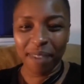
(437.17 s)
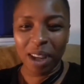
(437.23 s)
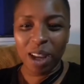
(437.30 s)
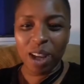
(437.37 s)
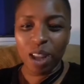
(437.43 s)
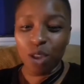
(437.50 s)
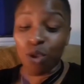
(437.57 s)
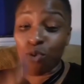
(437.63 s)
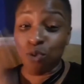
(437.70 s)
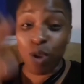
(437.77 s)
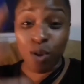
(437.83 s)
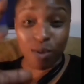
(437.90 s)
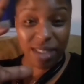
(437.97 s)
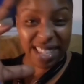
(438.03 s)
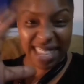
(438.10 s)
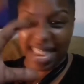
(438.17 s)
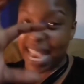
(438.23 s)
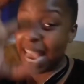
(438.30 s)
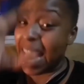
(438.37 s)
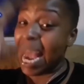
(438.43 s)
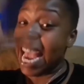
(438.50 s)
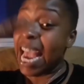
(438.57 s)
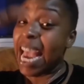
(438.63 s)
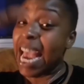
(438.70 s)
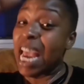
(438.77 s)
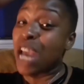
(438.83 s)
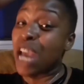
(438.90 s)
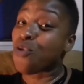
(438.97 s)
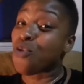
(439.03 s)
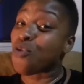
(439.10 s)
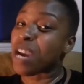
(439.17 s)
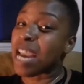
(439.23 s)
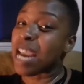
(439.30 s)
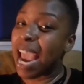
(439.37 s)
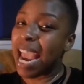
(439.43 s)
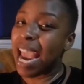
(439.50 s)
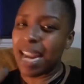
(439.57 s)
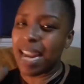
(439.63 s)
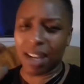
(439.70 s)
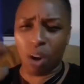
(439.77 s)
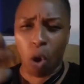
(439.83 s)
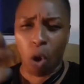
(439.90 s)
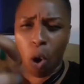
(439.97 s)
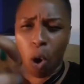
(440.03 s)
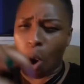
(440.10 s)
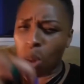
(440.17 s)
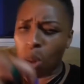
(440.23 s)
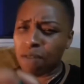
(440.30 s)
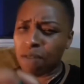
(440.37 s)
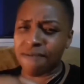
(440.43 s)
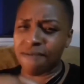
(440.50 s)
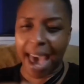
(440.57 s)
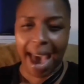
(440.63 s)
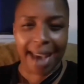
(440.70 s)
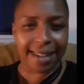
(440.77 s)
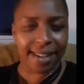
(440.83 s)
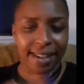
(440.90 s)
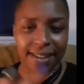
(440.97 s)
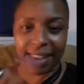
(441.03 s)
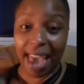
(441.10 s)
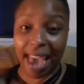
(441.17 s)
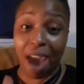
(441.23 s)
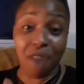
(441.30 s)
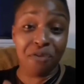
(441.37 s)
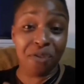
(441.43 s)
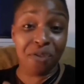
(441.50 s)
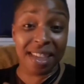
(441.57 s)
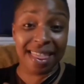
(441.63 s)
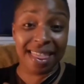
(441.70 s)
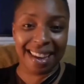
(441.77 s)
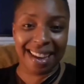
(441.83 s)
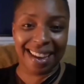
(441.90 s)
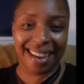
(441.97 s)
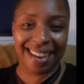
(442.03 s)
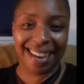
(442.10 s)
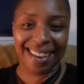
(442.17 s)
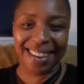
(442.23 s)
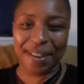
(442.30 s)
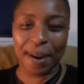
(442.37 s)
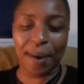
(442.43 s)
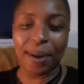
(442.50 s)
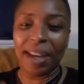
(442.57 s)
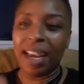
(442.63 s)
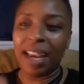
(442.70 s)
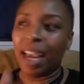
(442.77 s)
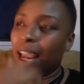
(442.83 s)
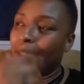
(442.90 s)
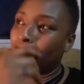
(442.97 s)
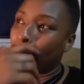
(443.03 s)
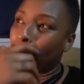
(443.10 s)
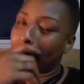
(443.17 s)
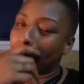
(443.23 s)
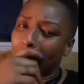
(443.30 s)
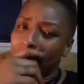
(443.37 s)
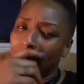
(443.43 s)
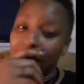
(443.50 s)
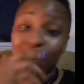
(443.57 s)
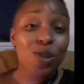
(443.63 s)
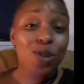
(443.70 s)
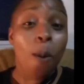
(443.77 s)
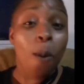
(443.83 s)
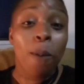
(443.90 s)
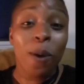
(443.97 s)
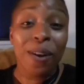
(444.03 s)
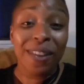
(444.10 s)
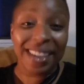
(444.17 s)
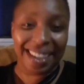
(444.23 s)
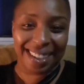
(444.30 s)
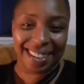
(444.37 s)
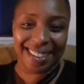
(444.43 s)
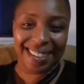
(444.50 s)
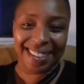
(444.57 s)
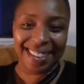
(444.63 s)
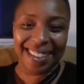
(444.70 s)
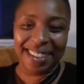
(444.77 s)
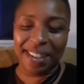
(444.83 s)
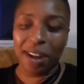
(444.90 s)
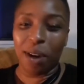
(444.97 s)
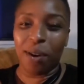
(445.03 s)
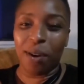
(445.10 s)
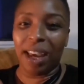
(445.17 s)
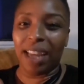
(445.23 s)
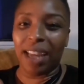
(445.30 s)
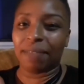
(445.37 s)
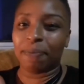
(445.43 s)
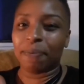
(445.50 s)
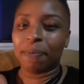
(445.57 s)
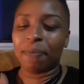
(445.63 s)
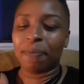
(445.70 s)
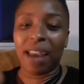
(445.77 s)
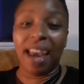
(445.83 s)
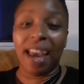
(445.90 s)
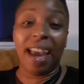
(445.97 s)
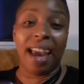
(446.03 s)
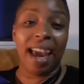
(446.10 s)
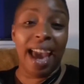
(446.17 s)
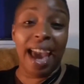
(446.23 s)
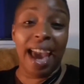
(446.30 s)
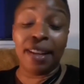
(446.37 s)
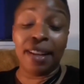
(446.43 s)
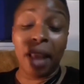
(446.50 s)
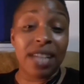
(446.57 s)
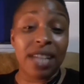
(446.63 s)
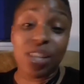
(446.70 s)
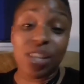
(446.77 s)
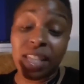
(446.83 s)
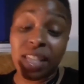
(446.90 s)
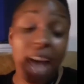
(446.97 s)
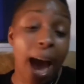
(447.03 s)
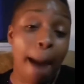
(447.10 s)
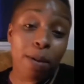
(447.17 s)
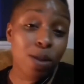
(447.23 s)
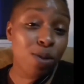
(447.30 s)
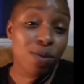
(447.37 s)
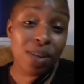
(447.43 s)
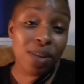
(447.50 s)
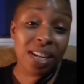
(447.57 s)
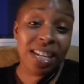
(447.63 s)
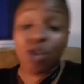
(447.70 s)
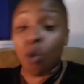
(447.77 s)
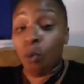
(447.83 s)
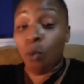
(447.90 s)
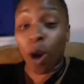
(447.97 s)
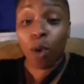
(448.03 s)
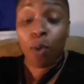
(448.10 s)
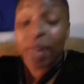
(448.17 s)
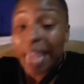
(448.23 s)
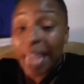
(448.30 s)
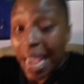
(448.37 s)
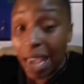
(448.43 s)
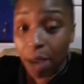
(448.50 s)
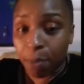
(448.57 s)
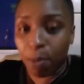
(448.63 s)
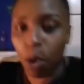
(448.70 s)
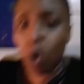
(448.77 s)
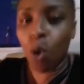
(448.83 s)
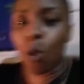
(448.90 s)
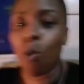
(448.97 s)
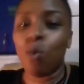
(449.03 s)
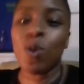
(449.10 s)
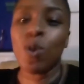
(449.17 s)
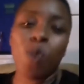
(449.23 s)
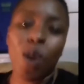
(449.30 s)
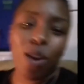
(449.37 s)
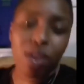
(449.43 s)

The Roots, he created all of that, just everything, you know. So brilliant, you know, and just the opportunity to work with him was worth